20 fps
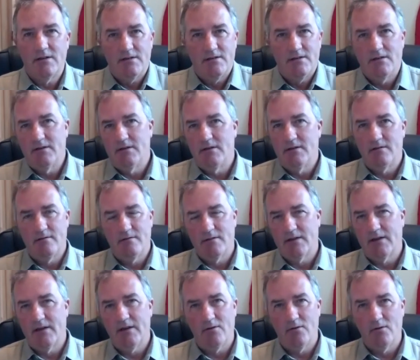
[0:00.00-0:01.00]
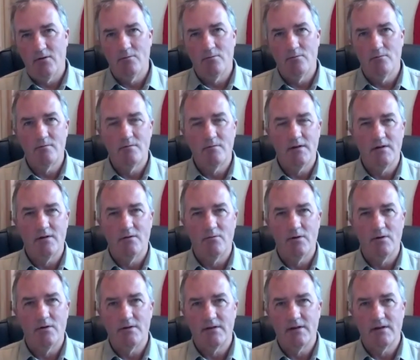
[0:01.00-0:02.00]
she's in a care home, you know,
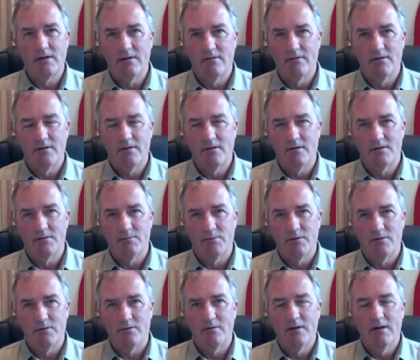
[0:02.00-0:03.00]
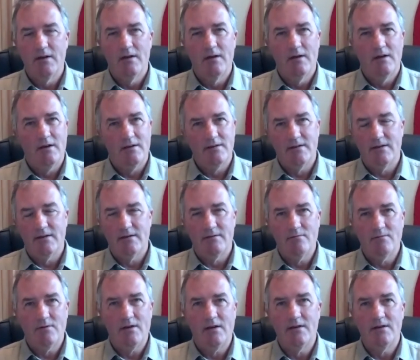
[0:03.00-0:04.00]
we're not taking her to the hospital. I said,
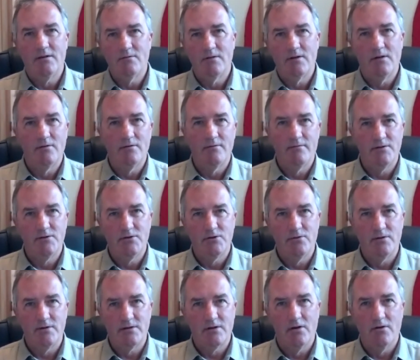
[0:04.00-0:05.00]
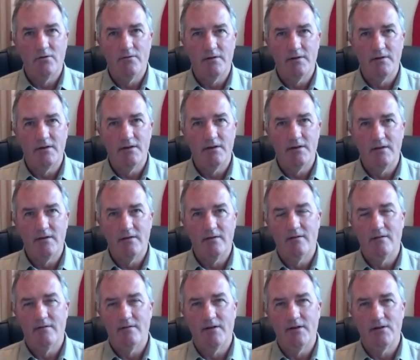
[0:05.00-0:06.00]
well, I don't know for sure it's COVID, and they
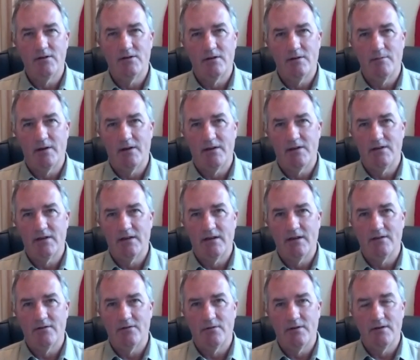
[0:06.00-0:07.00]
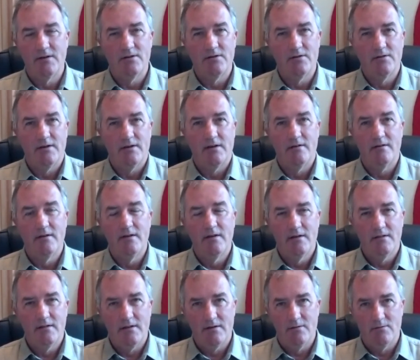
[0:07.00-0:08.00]
eventually managed to get her in. Turned out
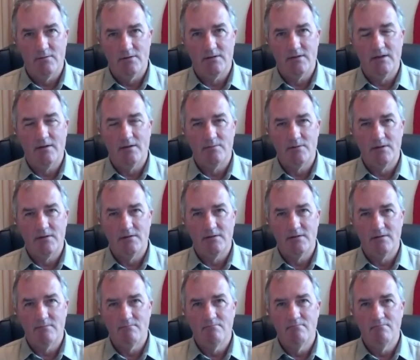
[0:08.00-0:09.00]
that it was sepsis,